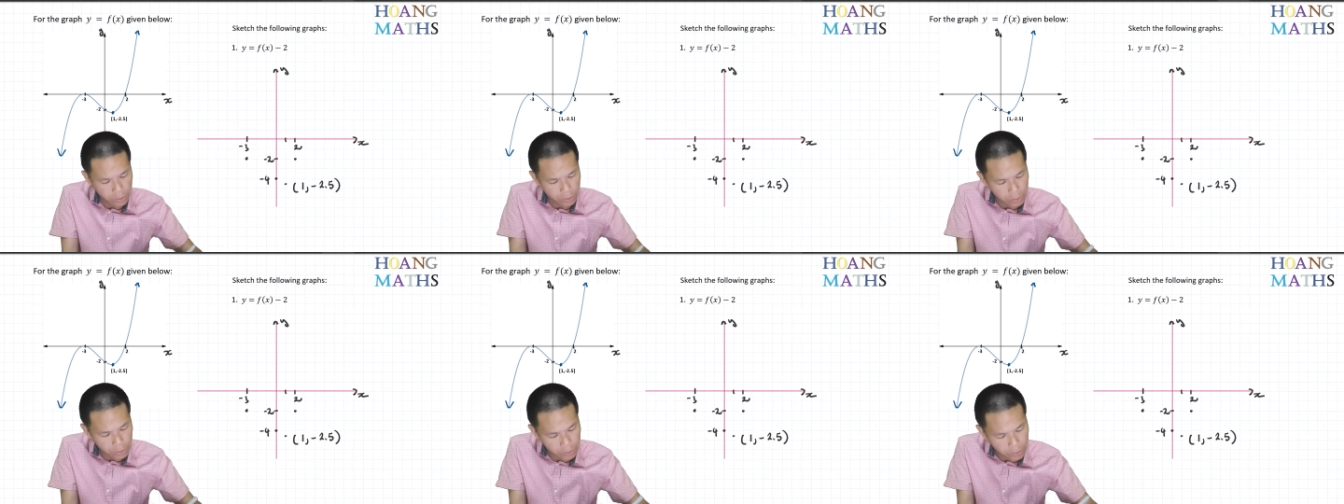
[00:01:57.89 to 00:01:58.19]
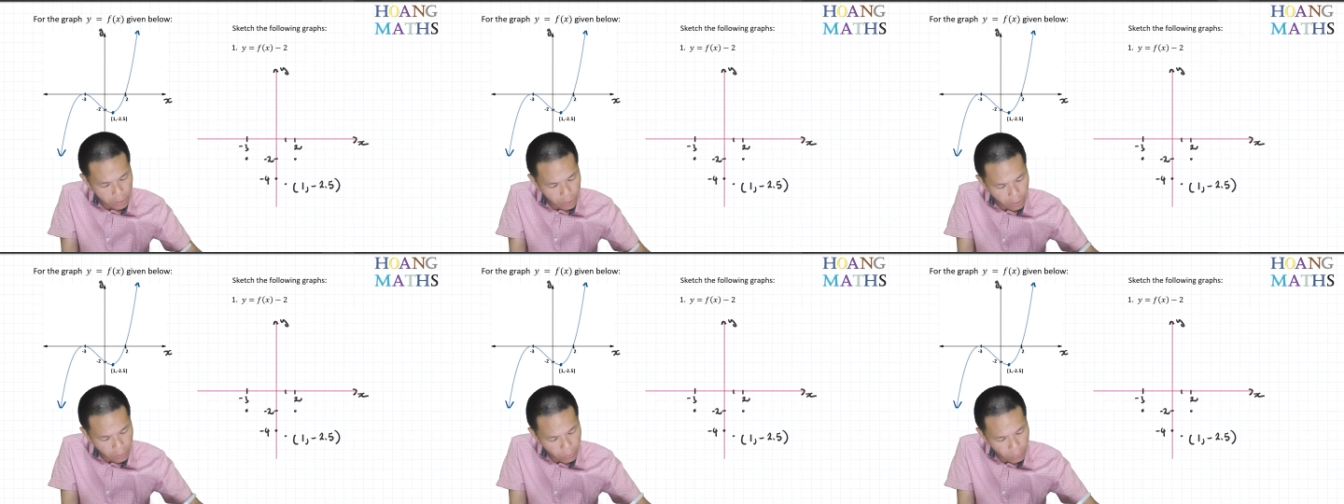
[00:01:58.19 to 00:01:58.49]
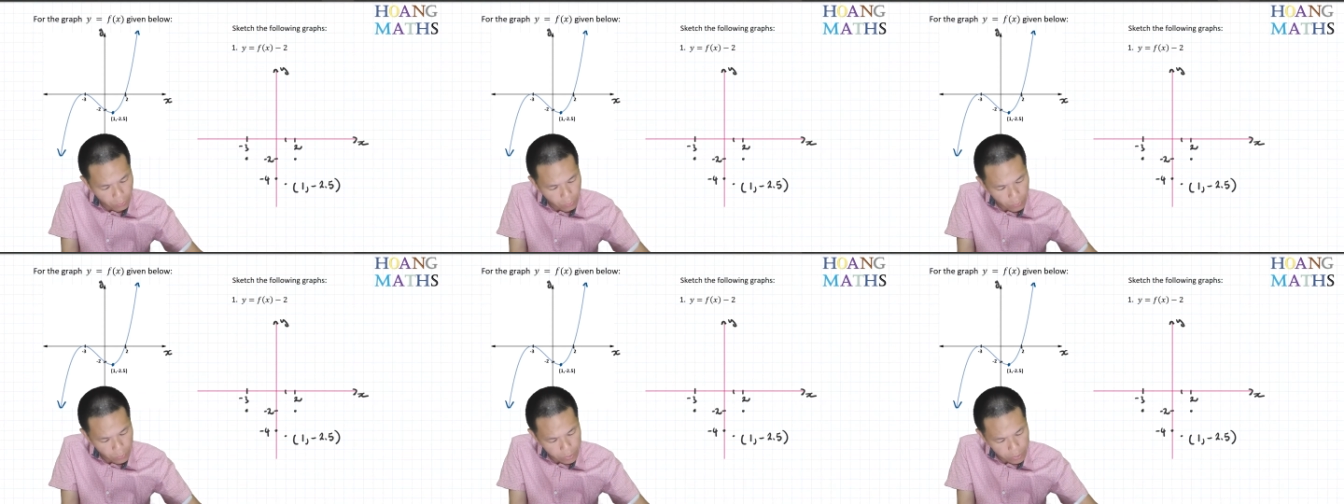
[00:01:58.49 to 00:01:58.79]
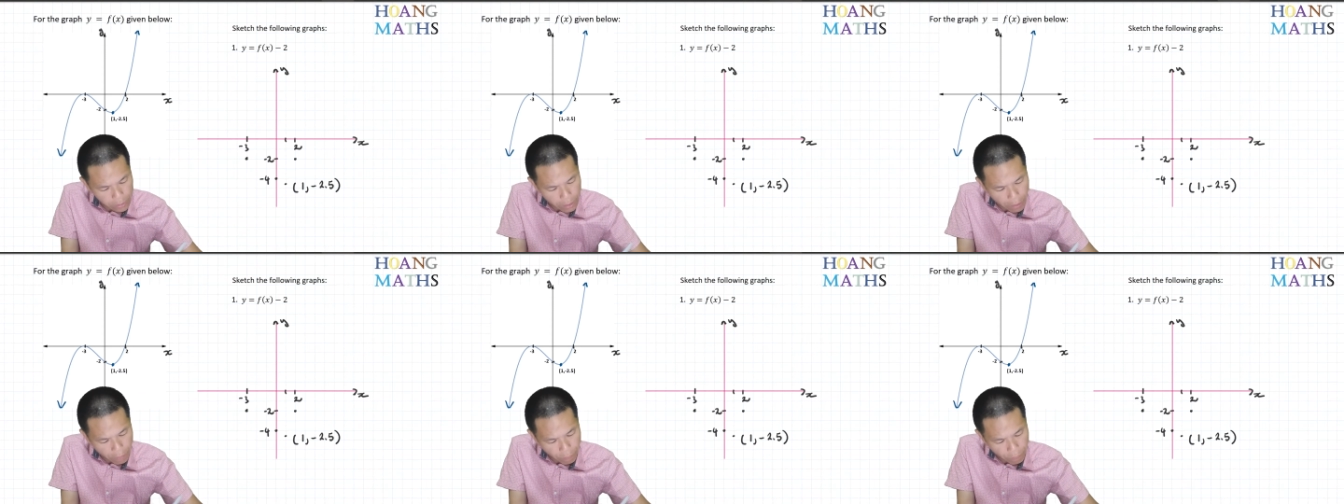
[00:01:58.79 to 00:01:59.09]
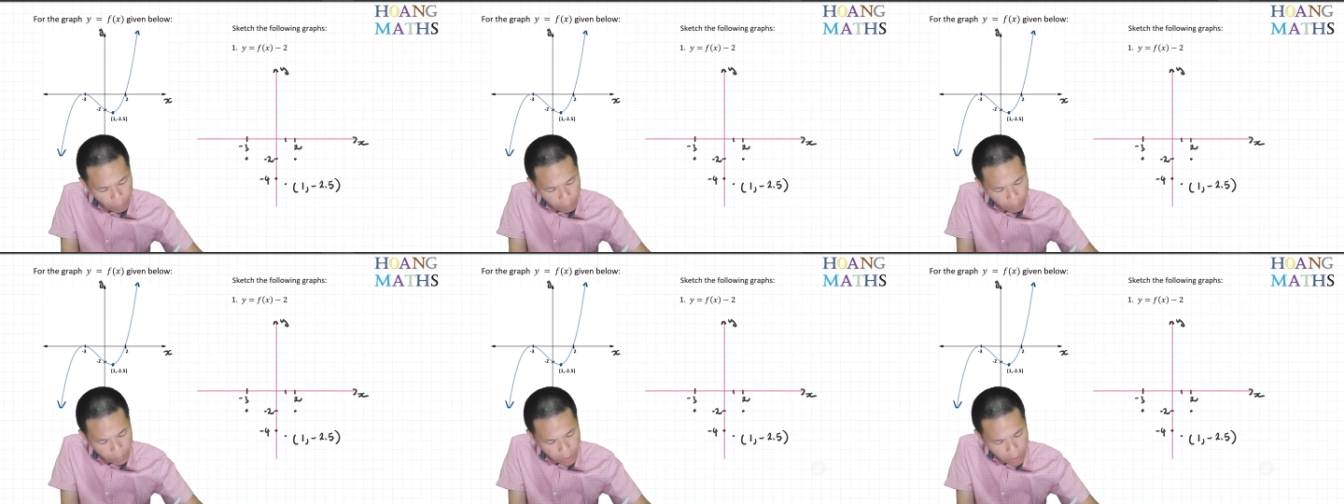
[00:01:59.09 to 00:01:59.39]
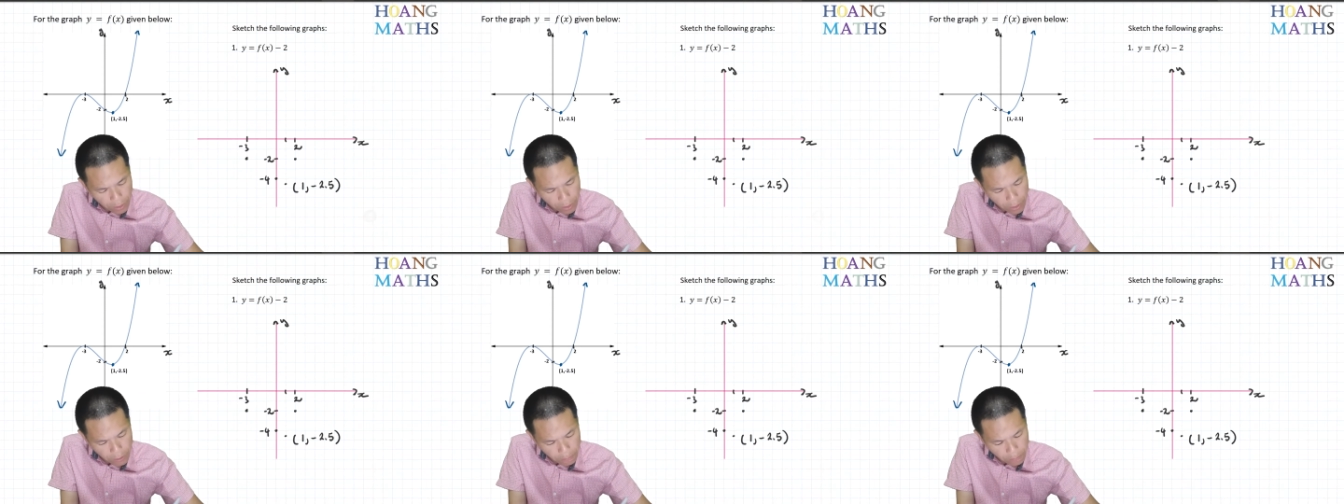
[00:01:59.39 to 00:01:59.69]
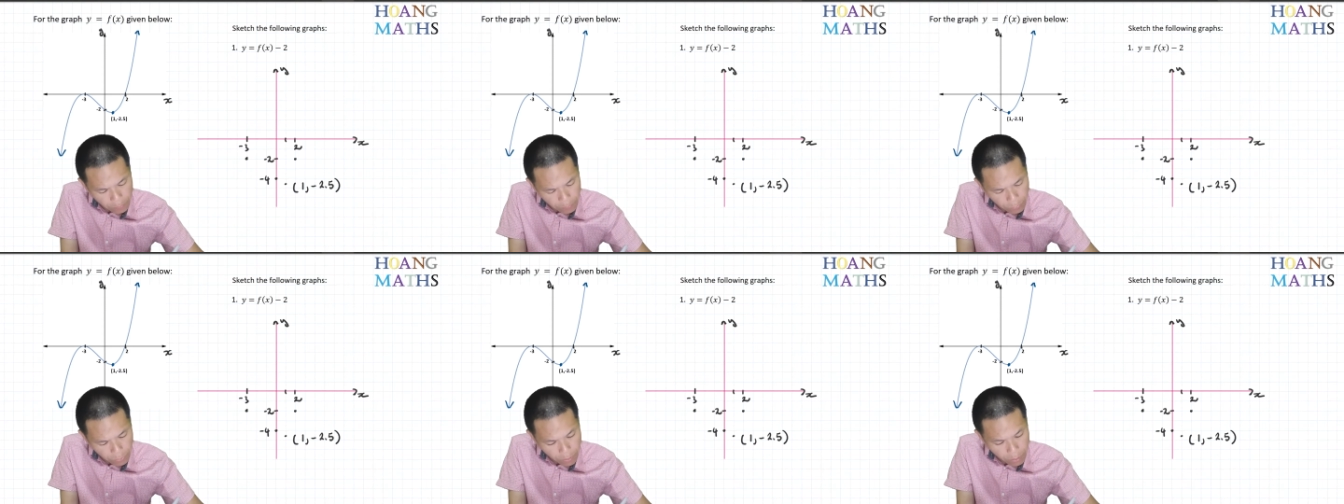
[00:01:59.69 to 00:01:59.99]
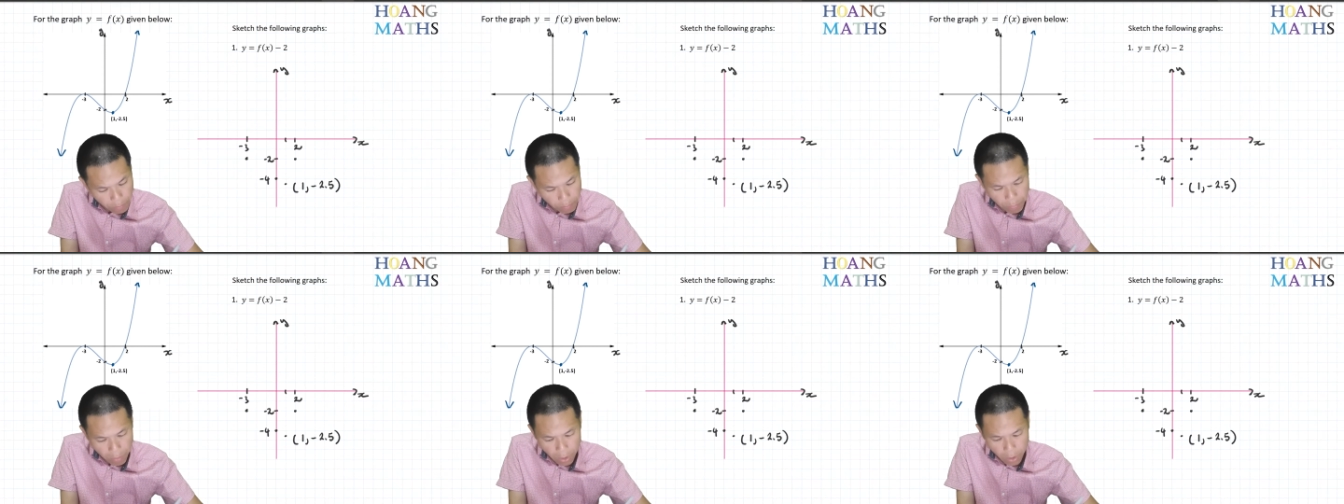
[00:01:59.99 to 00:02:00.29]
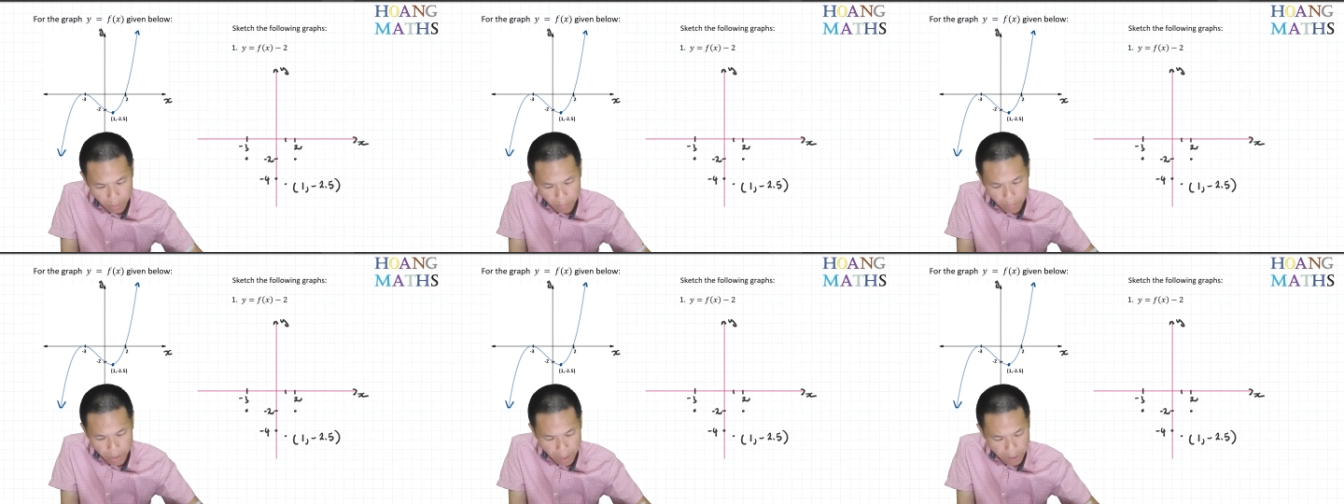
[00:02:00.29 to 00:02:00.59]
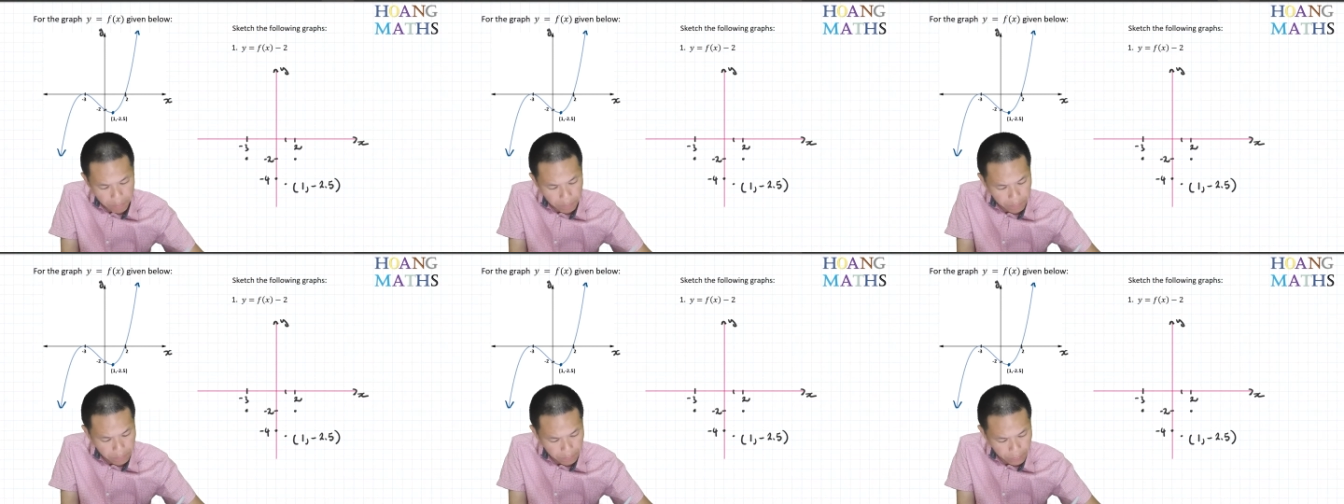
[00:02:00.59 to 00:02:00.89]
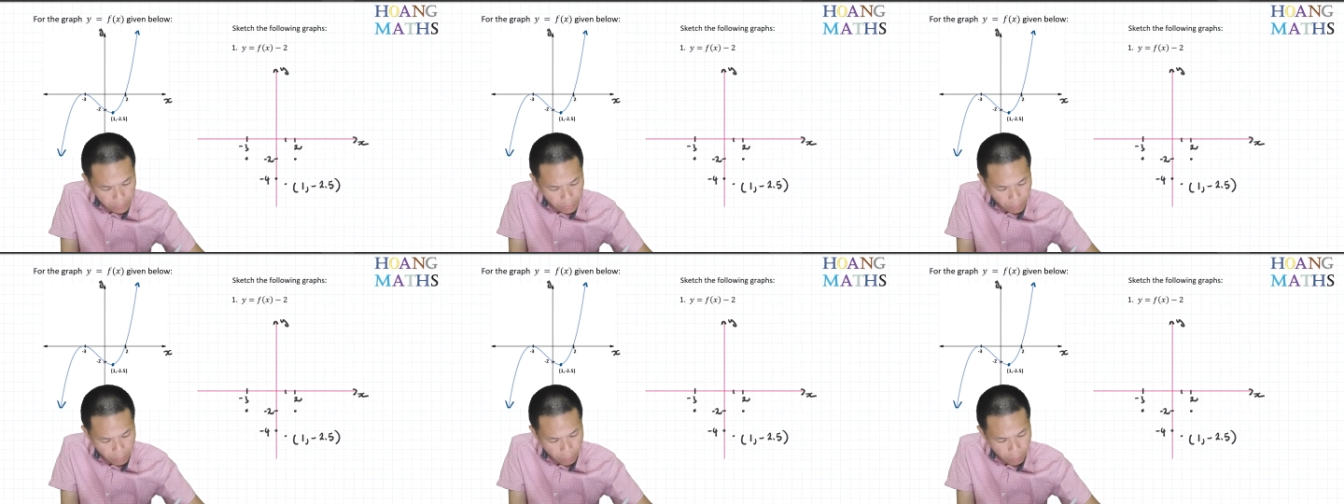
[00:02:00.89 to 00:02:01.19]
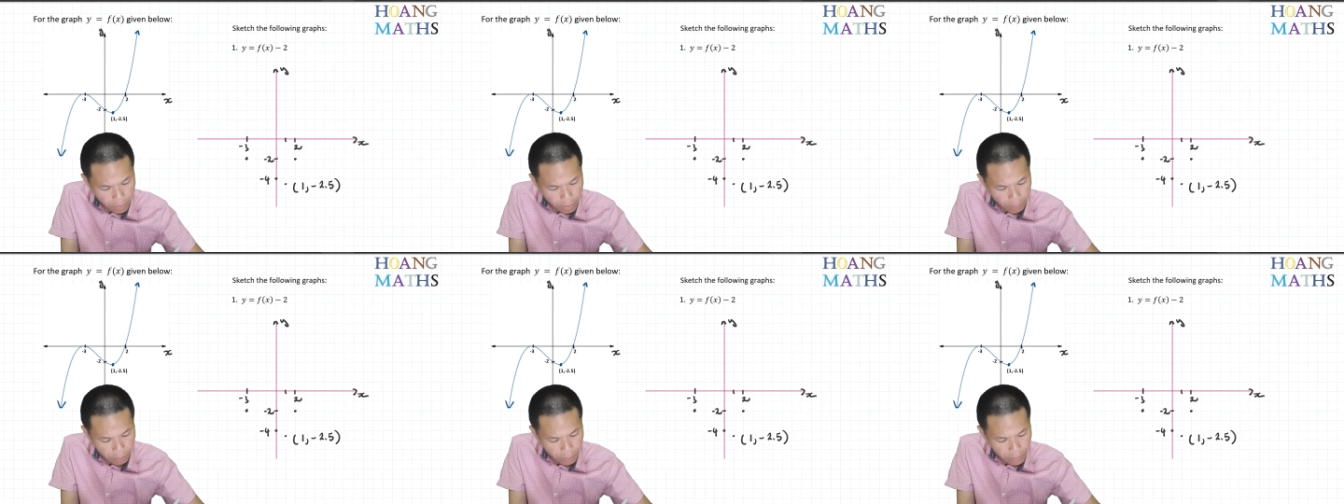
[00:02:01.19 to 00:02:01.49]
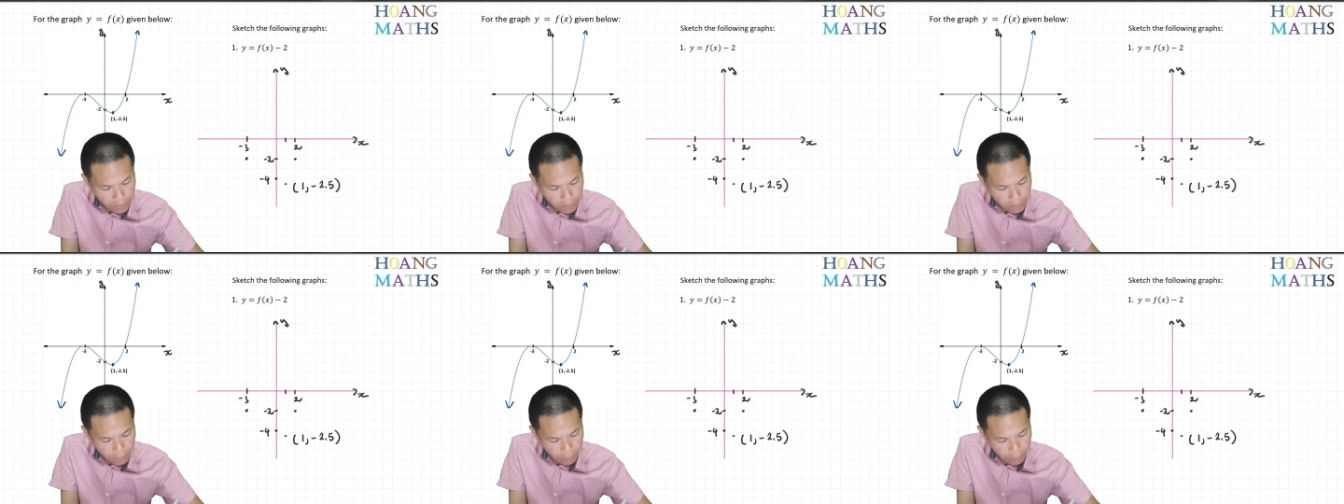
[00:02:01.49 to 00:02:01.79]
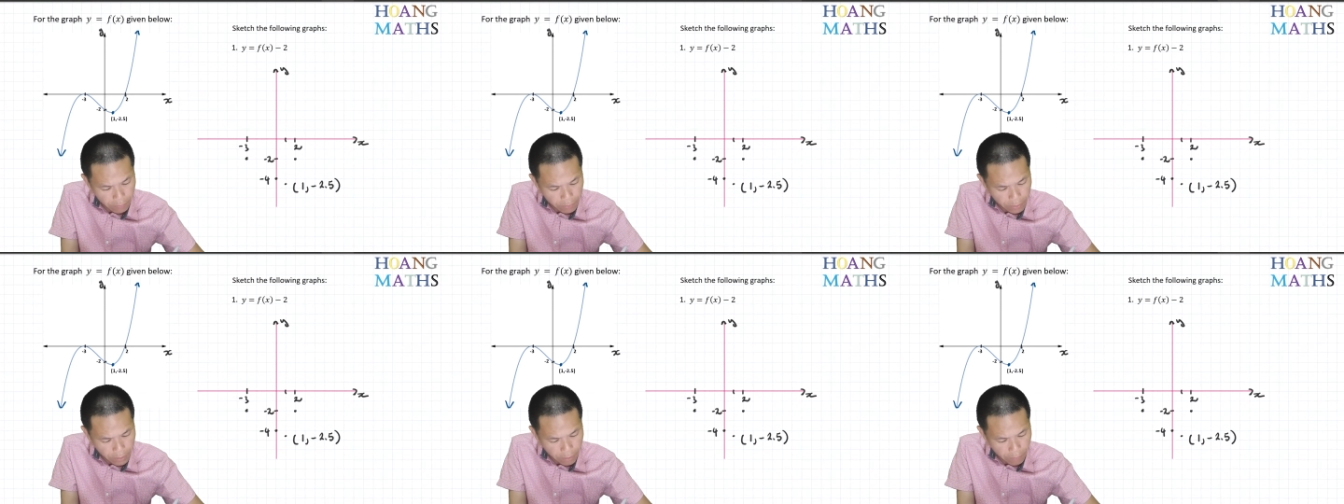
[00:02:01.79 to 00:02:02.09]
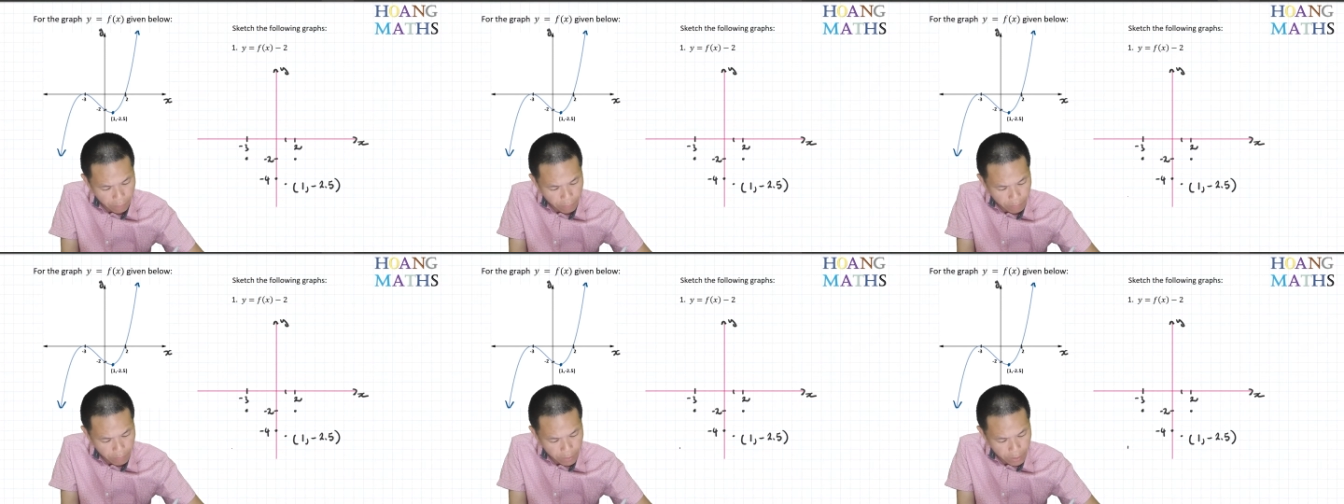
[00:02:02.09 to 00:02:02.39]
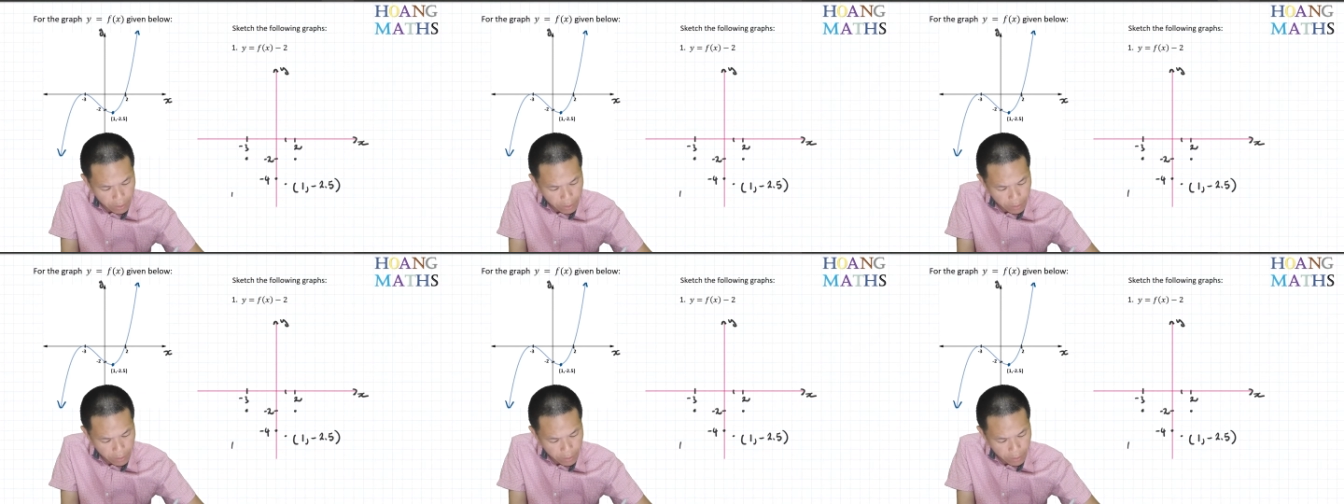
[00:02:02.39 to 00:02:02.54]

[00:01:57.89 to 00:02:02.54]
So we start from here, the bottom up, roughly start from here